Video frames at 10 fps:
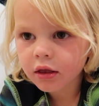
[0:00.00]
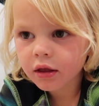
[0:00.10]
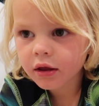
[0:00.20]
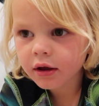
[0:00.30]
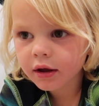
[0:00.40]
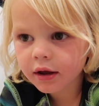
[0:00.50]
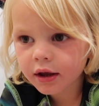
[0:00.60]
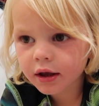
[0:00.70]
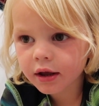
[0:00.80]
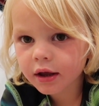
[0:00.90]
play dates with
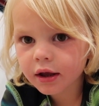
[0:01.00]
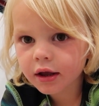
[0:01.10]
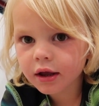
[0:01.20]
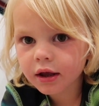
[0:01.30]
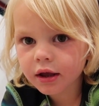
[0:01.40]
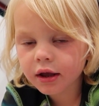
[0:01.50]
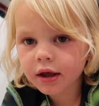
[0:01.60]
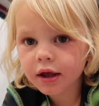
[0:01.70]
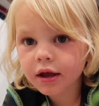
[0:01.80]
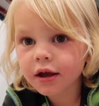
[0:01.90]
Henry and
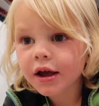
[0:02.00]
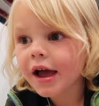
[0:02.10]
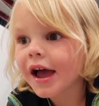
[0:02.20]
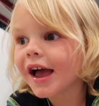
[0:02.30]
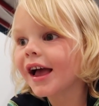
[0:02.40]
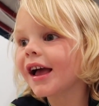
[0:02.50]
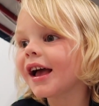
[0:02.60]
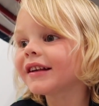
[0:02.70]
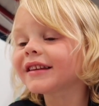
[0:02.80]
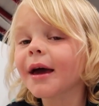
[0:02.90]
Kate, and you're
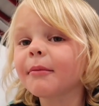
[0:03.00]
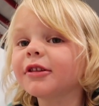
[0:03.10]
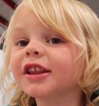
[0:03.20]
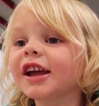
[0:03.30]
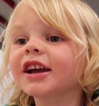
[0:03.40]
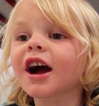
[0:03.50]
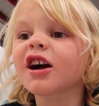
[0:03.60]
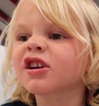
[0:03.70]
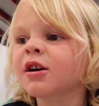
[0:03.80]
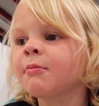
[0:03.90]
going to do melty beads. Is Emily
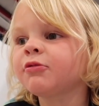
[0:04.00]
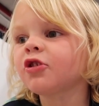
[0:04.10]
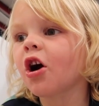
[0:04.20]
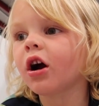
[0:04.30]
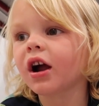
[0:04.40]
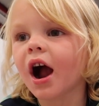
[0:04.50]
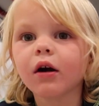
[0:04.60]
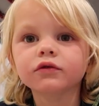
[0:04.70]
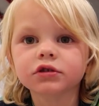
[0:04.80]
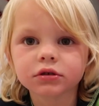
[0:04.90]
going to come to our
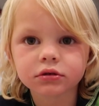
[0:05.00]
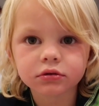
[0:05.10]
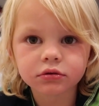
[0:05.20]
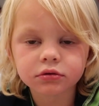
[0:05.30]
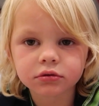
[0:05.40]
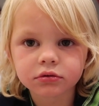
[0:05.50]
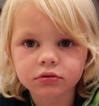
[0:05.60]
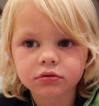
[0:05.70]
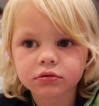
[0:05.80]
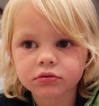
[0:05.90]
house? I don't
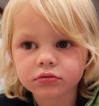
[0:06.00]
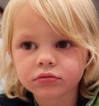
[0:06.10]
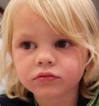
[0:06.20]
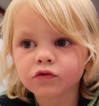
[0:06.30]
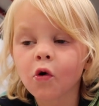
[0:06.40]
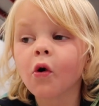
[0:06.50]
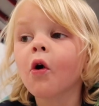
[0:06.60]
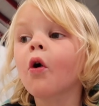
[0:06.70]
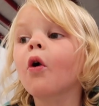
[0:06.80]
know. Bree will